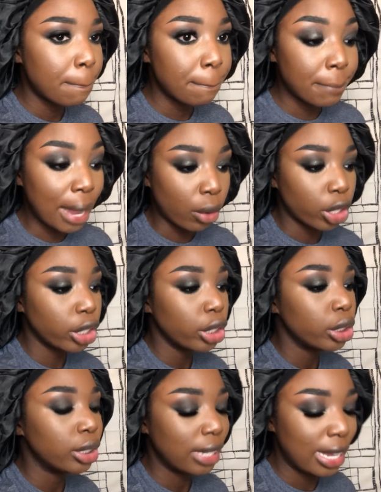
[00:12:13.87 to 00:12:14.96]
powder
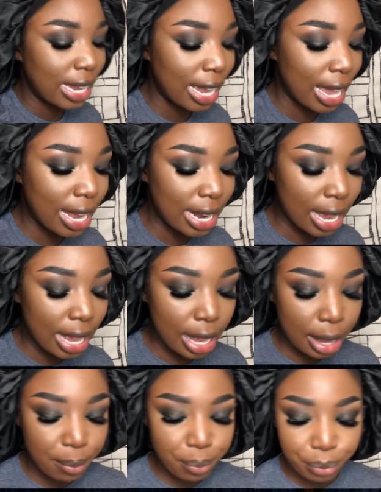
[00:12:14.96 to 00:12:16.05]

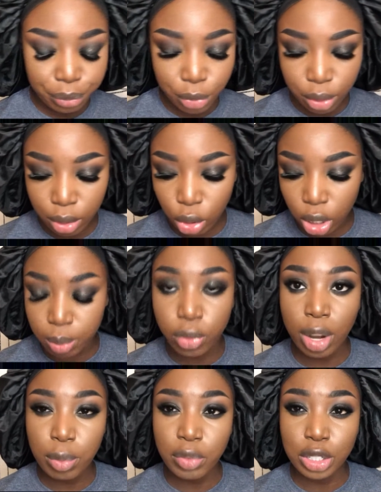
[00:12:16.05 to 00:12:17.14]
and or
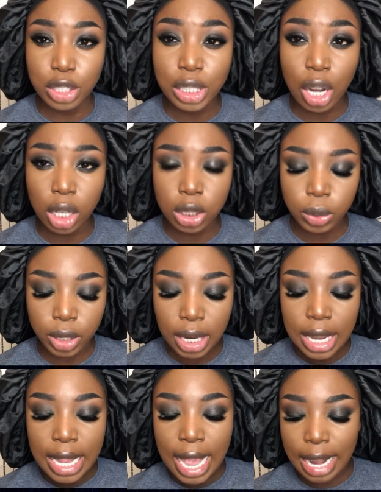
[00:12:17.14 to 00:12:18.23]
before I move on to the contour,
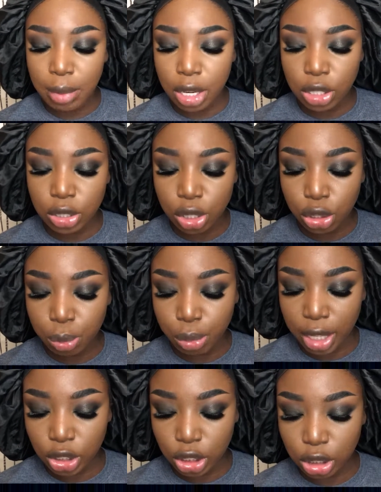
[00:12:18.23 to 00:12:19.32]
and I'm gonna use a new
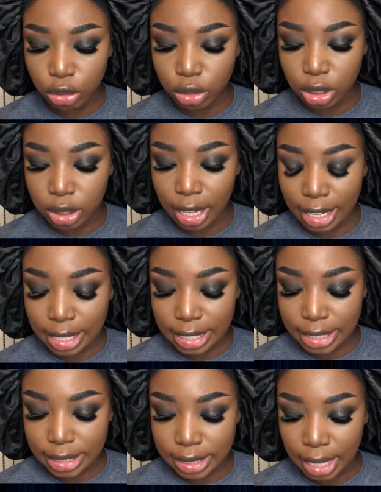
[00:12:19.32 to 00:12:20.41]
brush. This is a Real
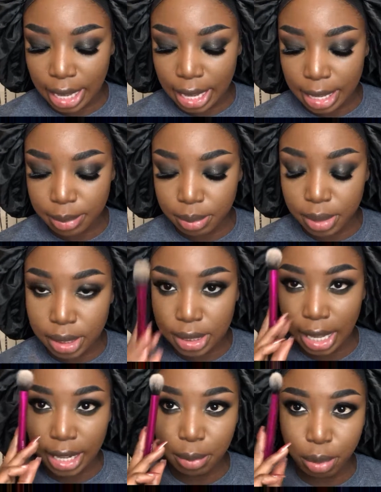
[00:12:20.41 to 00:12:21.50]
Techniques
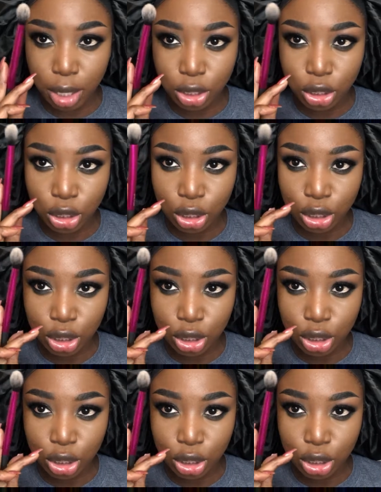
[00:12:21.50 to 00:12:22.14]
setting brush.